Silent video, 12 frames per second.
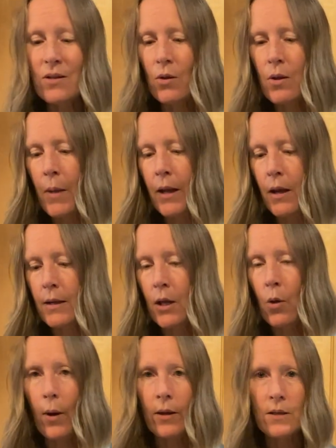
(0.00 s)
So you may not
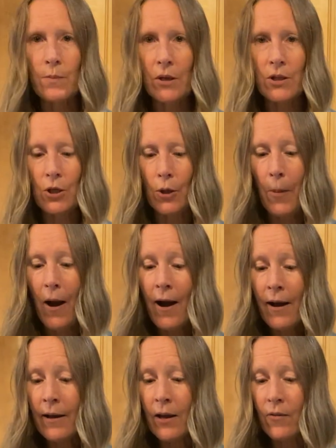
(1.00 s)
need quite as much in your
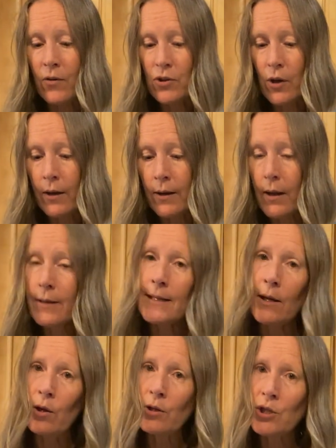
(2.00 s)
pie if you're trying to cut
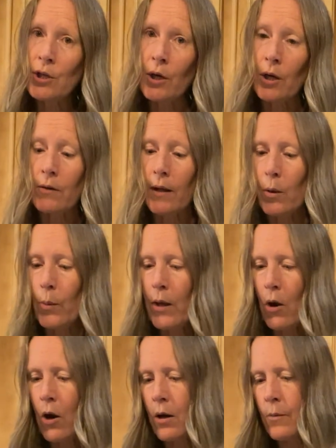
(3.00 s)
down on sugar like we
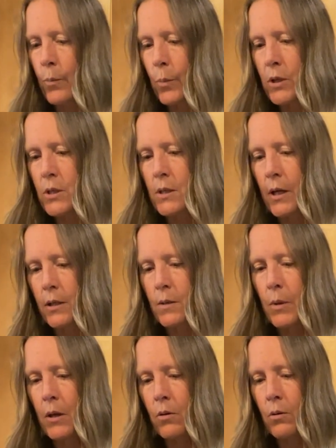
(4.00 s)
are. We just like to
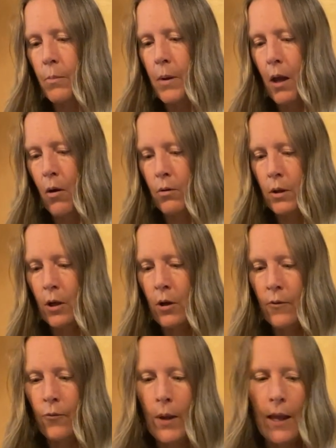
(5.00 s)
be a little bit healthier
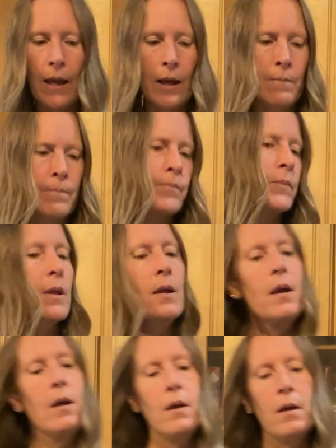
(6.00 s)
if we can.
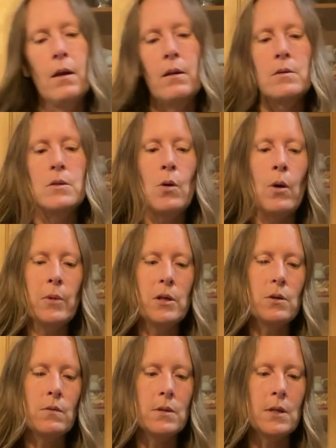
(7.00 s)
And so I'm going to
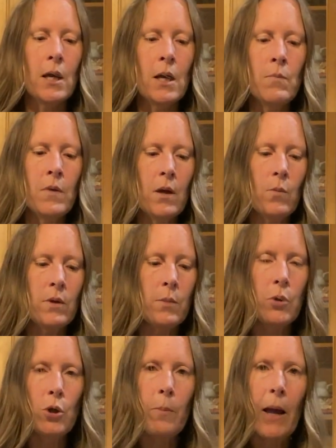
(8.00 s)
do the same thing with the
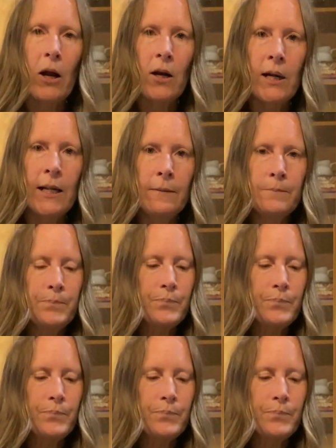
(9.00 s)
blueberry.